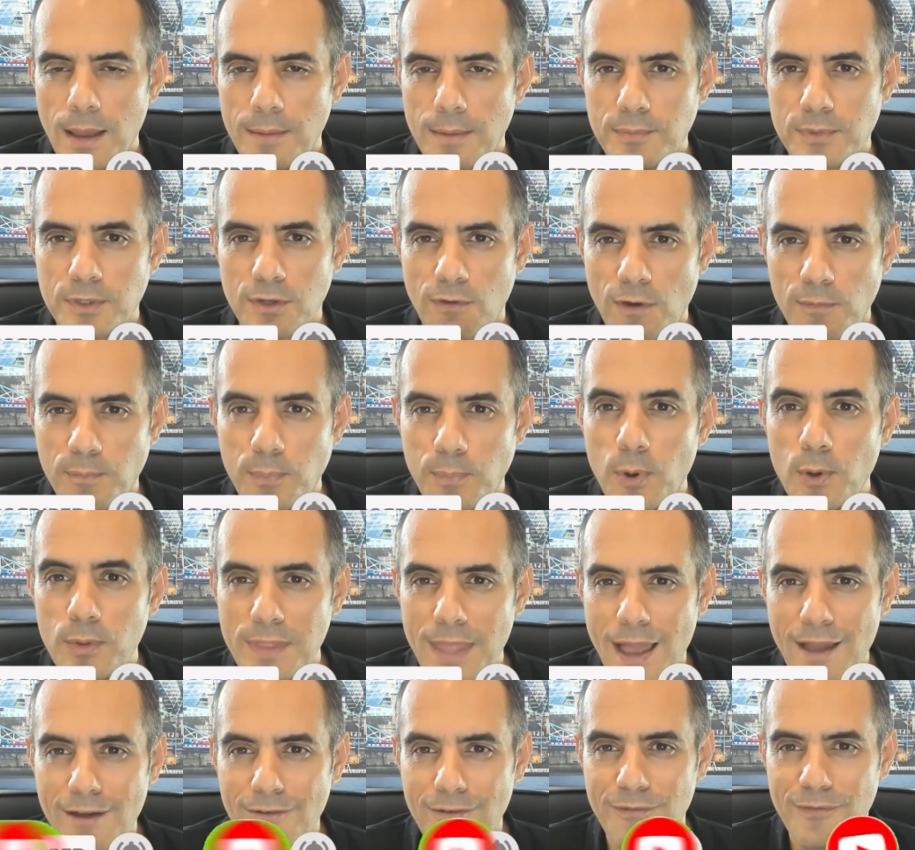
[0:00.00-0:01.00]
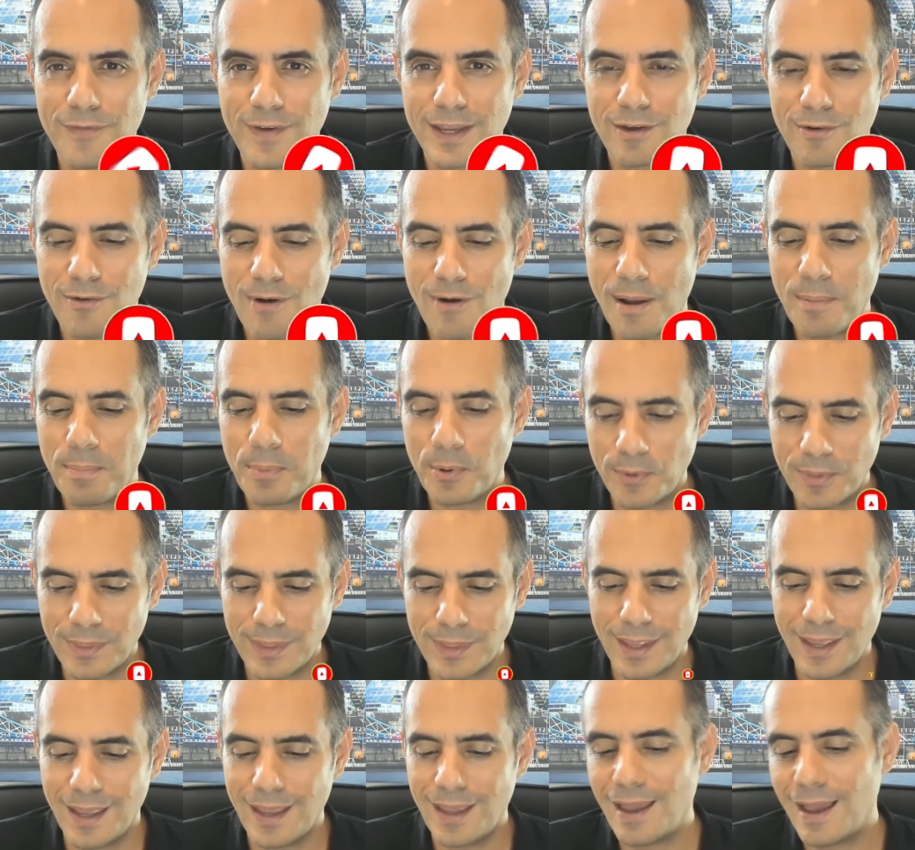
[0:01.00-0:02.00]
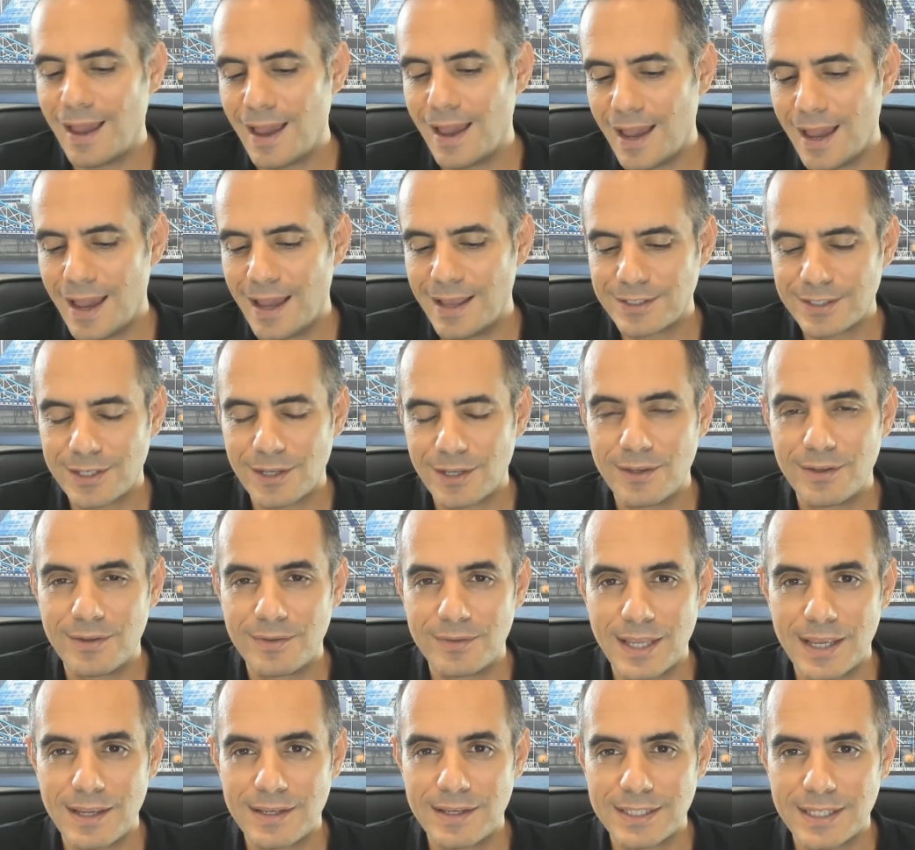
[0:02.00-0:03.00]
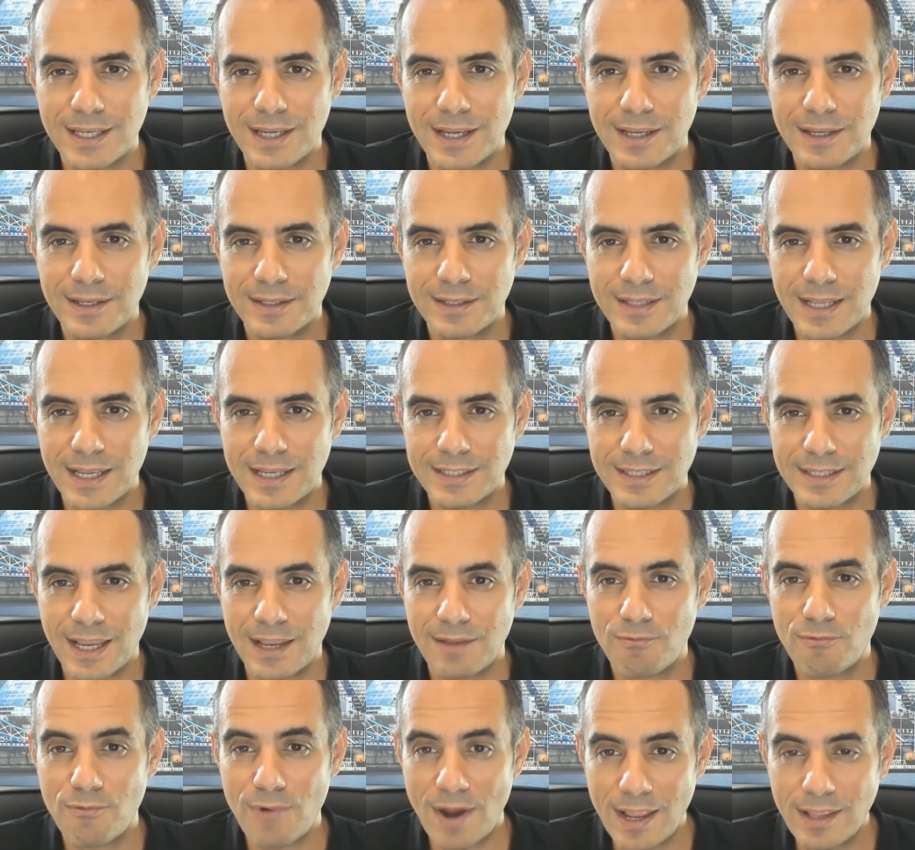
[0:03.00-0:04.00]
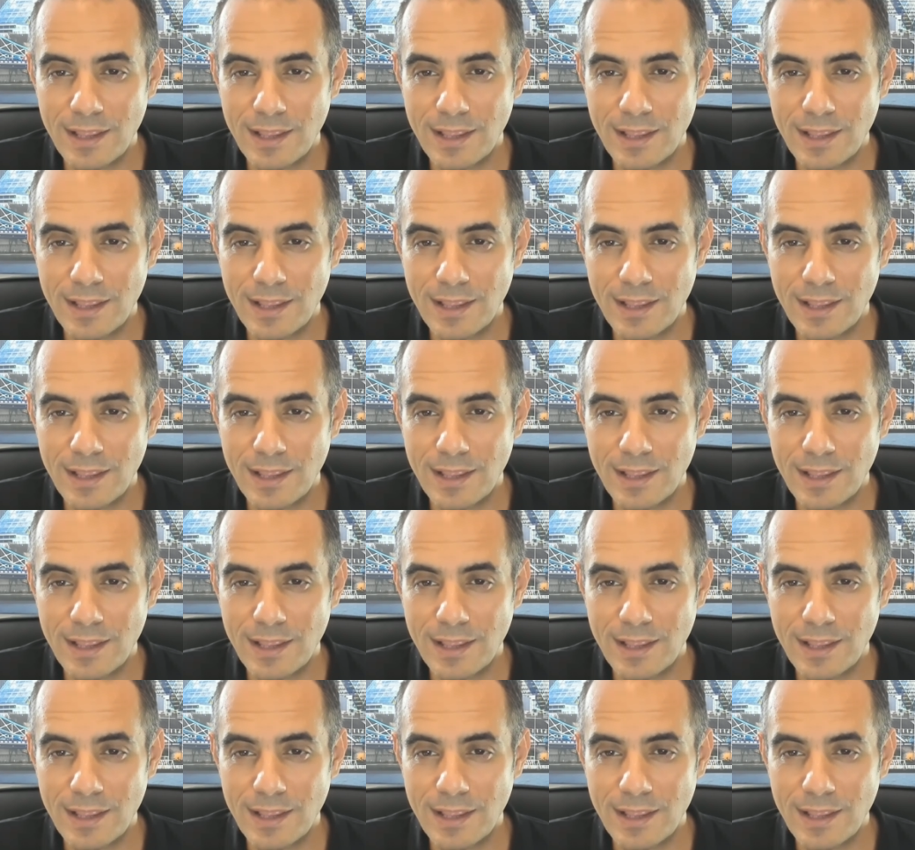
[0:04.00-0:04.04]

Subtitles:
So I've put that figure up on there. So there's a rate